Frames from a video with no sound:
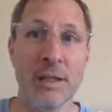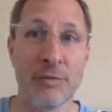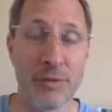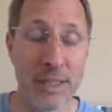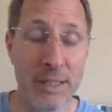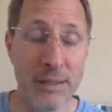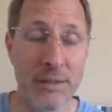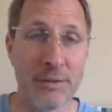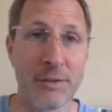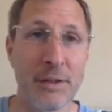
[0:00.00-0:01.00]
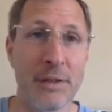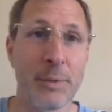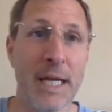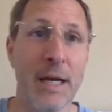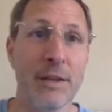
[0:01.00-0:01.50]
And if it is,
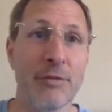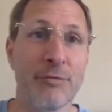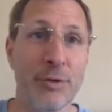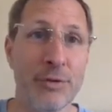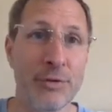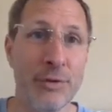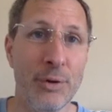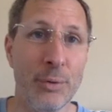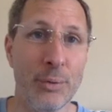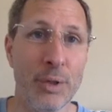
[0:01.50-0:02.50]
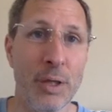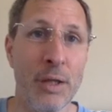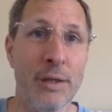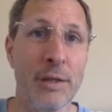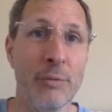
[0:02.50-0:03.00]
then we add the first node,
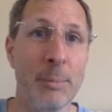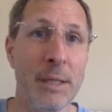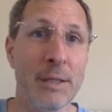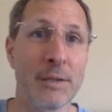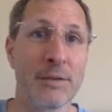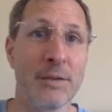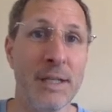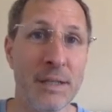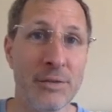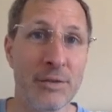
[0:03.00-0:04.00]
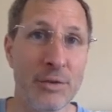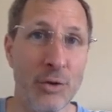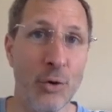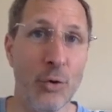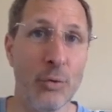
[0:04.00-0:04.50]
then we make its next
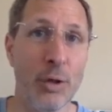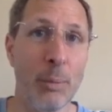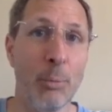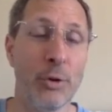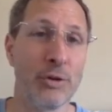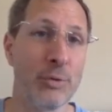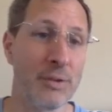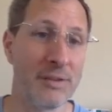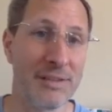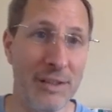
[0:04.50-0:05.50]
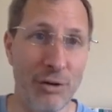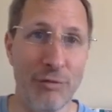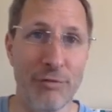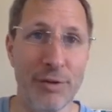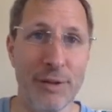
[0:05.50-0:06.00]
node point to
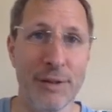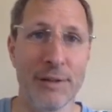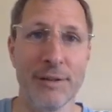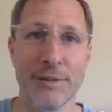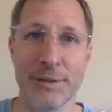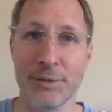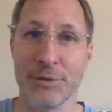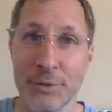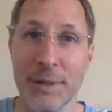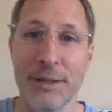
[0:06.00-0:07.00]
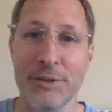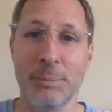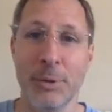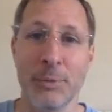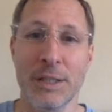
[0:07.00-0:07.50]
itself. Sounds
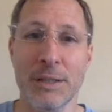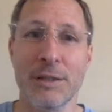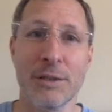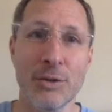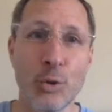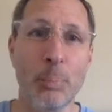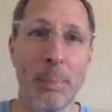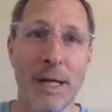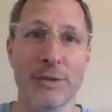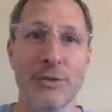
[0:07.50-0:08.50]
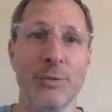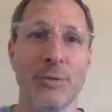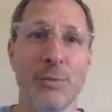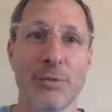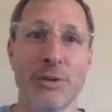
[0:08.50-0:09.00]
crazy, but we need to loop back
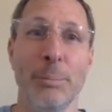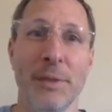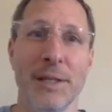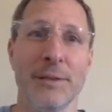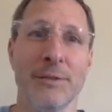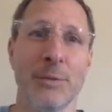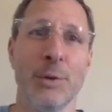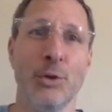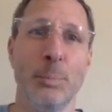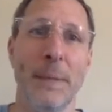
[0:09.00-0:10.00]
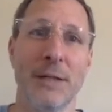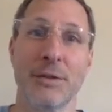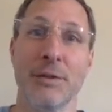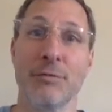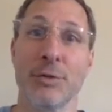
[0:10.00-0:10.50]
to something. So we loop
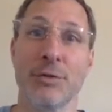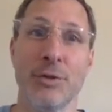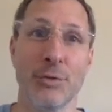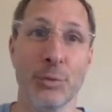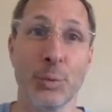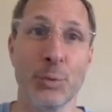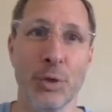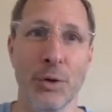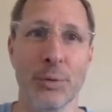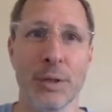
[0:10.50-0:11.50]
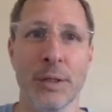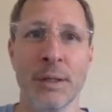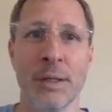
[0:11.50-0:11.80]
back to the first node, the root node.